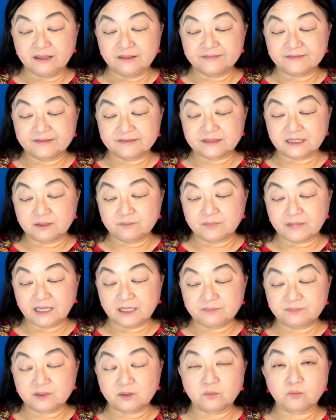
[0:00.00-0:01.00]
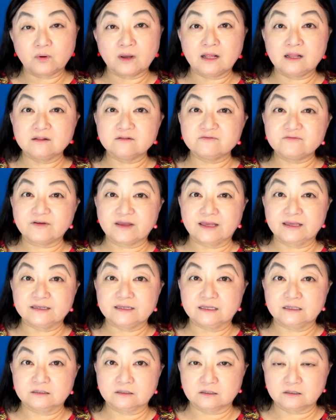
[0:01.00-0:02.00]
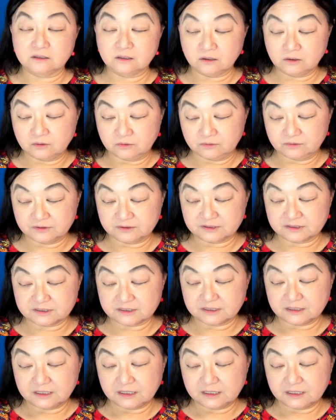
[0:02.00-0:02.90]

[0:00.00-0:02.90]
that they might be well fed and clothed.